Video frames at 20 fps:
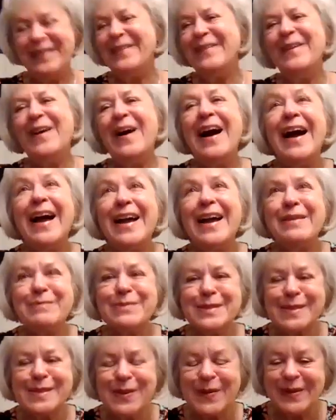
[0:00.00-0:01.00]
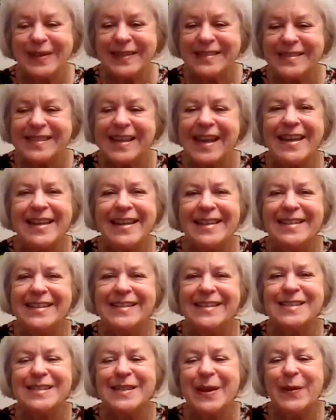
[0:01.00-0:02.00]
you. I am so
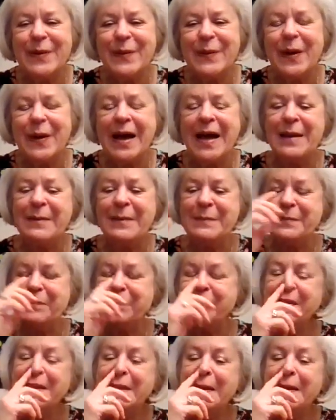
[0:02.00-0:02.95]
excited. So um,